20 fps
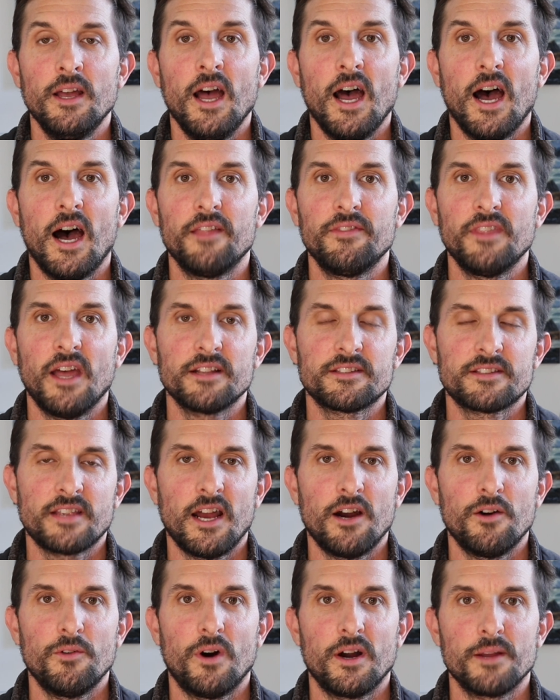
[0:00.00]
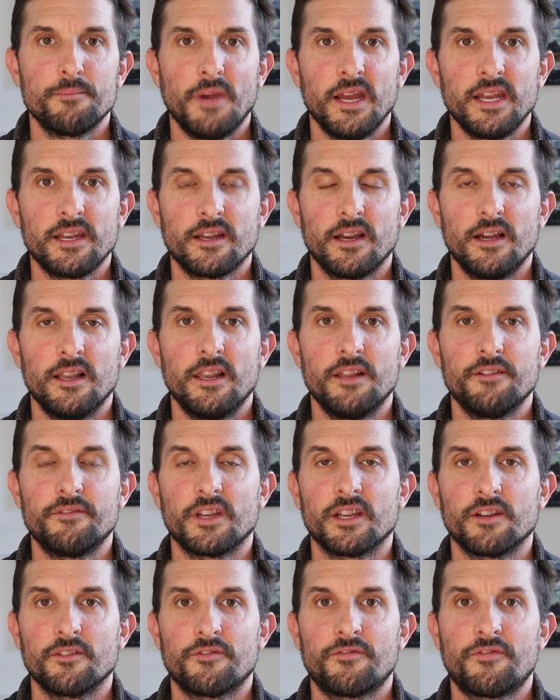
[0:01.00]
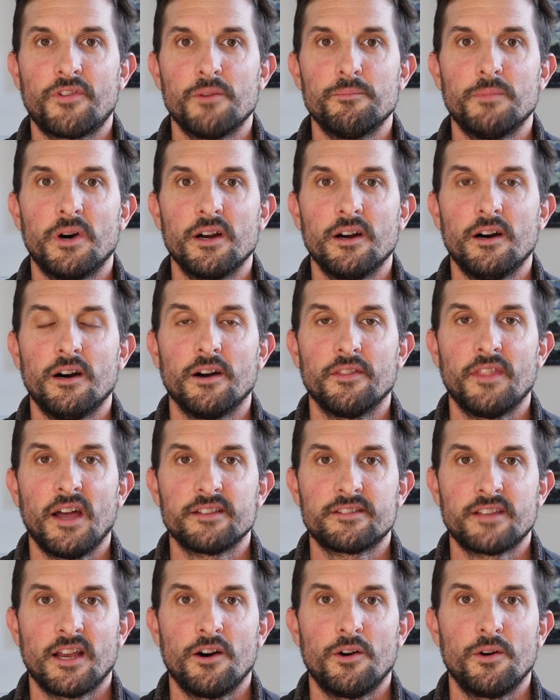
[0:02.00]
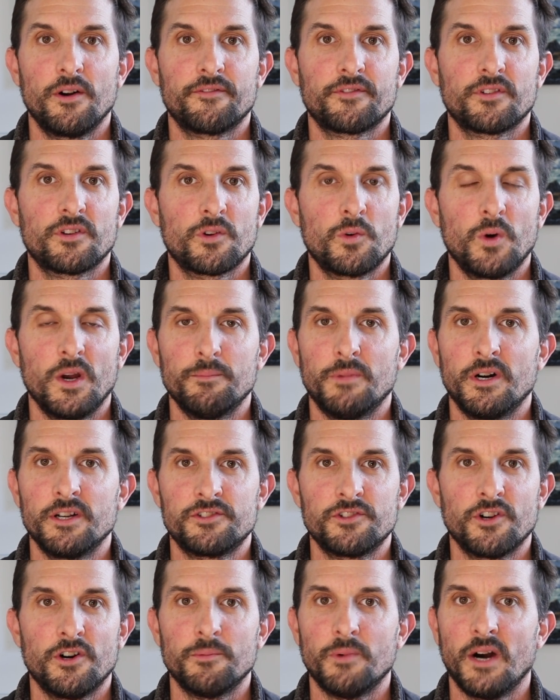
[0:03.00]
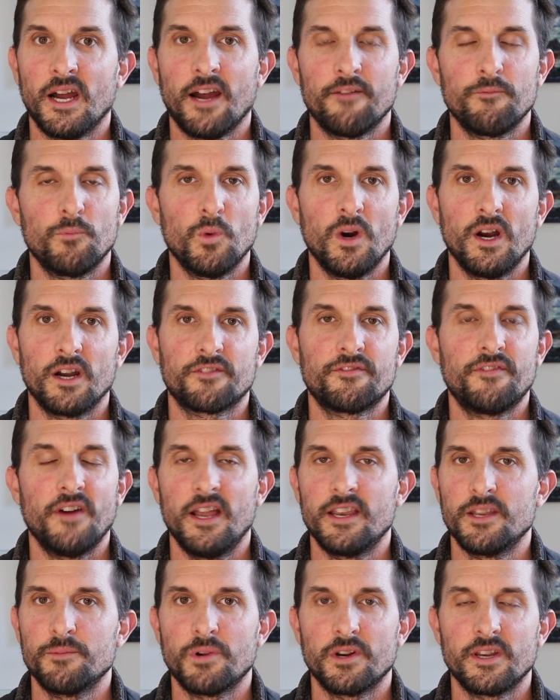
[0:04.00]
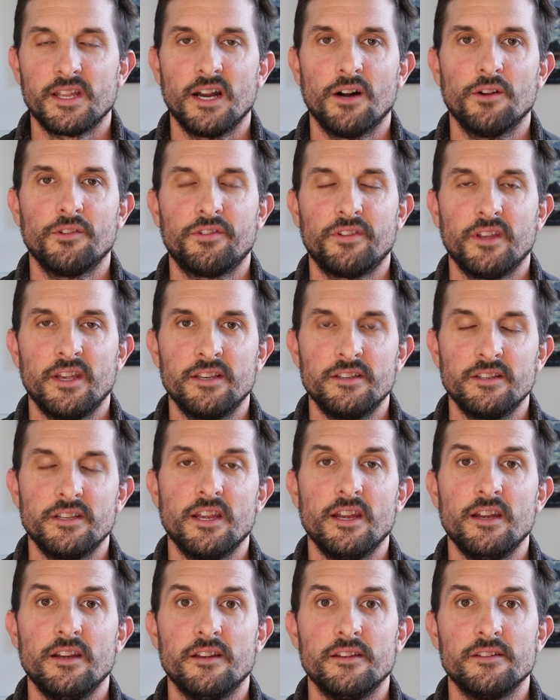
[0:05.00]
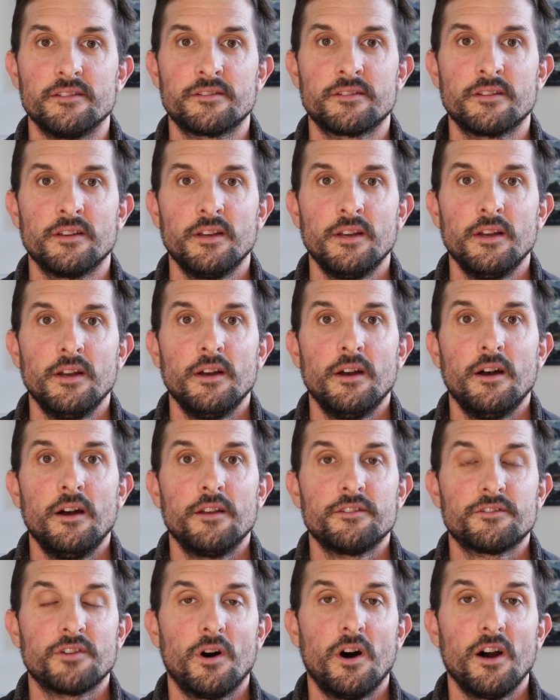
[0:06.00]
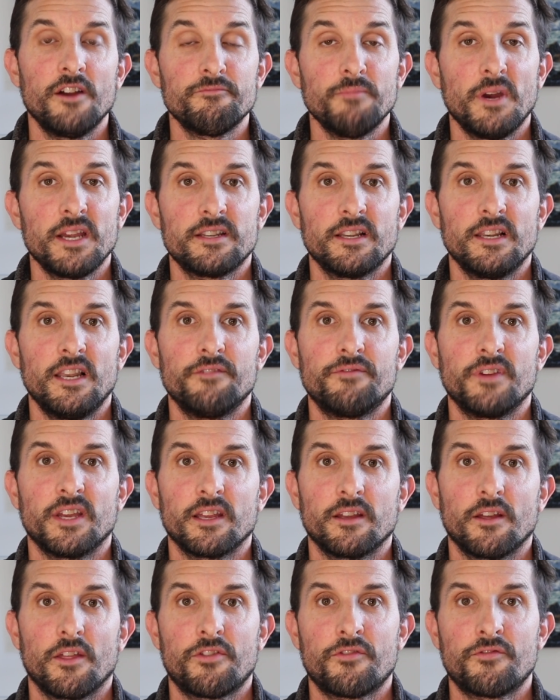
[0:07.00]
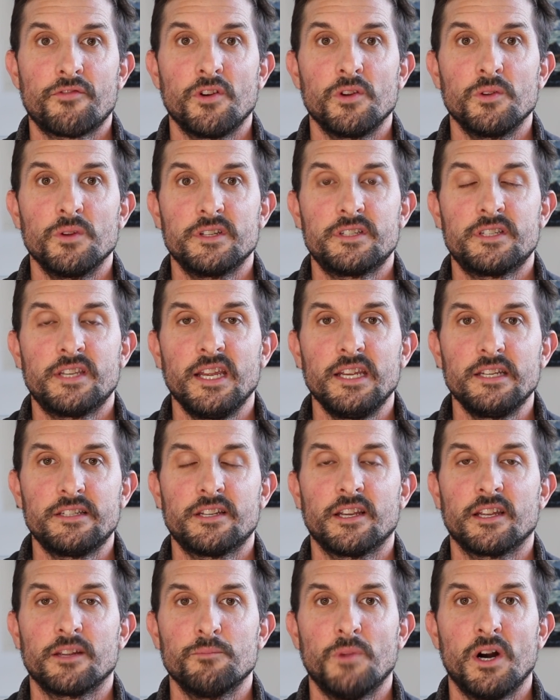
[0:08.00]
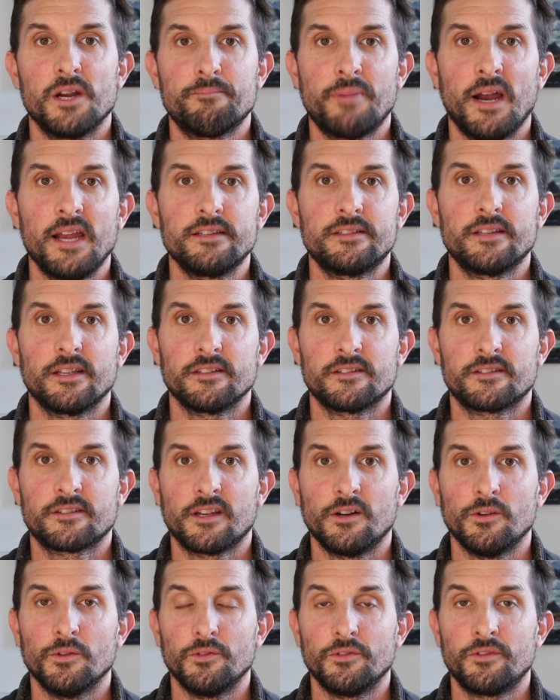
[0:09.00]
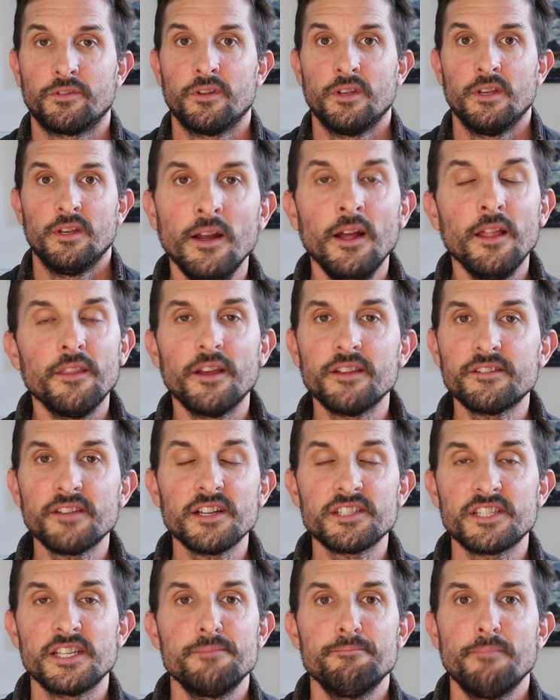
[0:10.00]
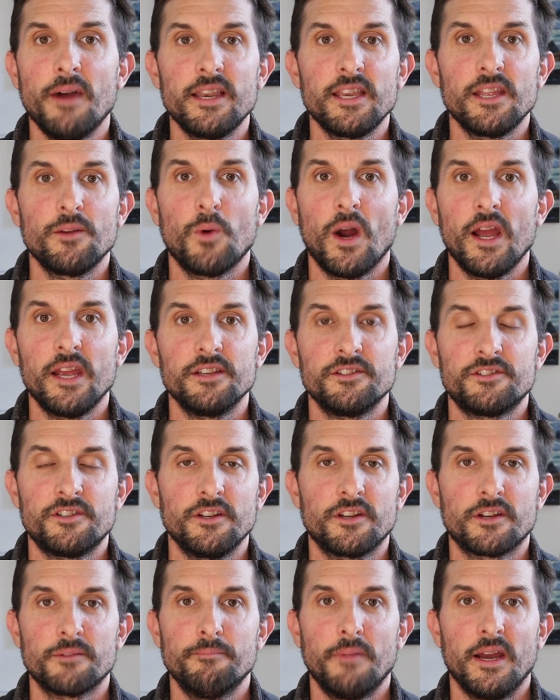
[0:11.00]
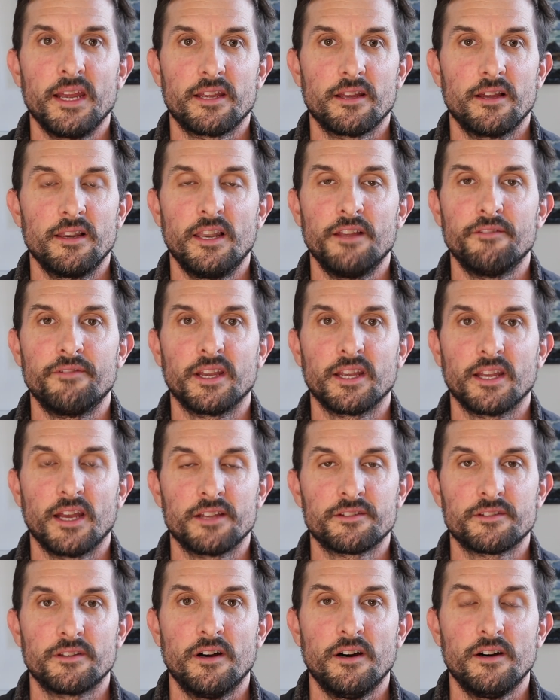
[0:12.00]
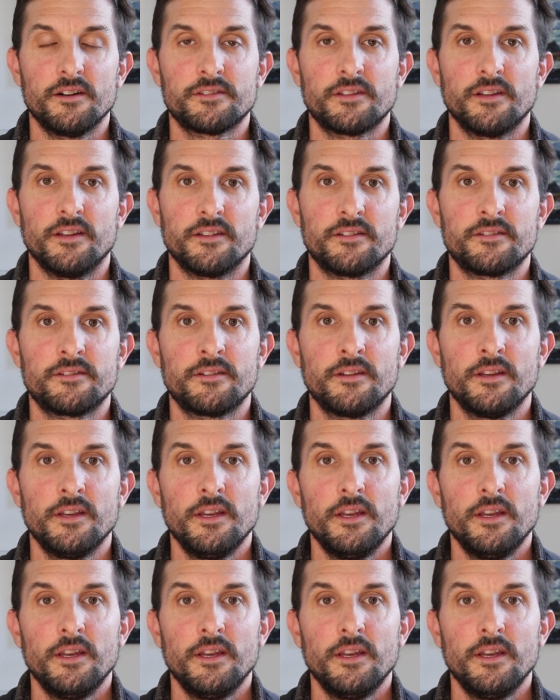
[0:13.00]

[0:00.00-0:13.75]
And that's how I make a living from my art. That's how I've quit my job. I haven't worked for anybody else in years. So I've made a living through teaching my painting skills. There's actually many ways you can make a living as an artist.